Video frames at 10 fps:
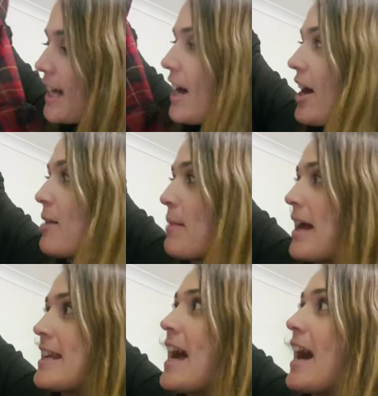Um,
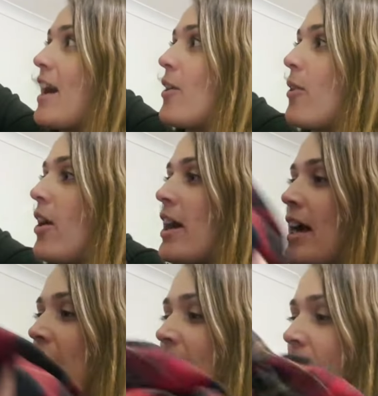and now
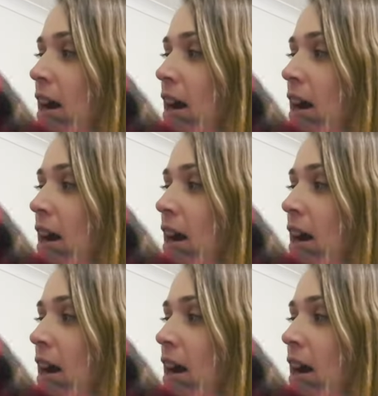I